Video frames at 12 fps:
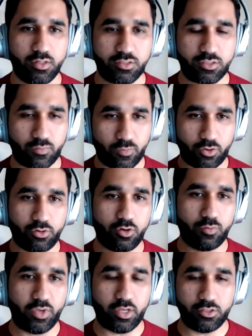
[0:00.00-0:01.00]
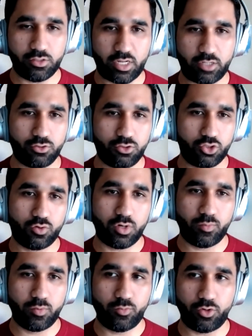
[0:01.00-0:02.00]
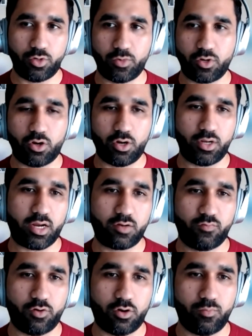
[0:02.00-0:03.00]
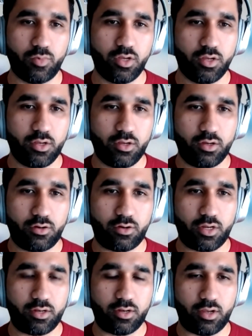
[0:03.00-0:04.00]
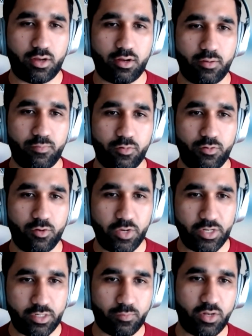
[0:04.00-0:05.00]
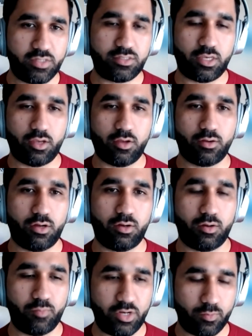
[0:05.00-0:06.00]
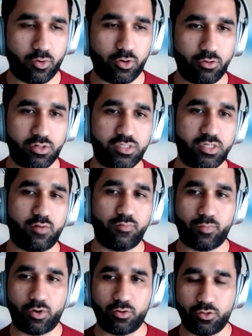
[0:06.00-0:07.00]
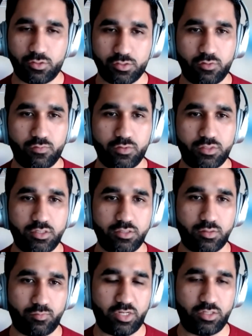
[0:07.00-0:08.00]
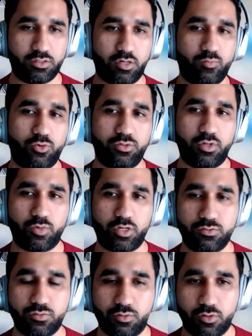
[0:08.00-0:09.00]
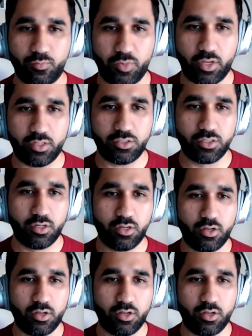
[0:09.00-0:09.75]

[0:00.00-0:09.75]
somewhere on your page that should show up. Put up a contact form, right? Uh, repeatedly say uh, a bit about yourself, about your services. Mention it more than once on your page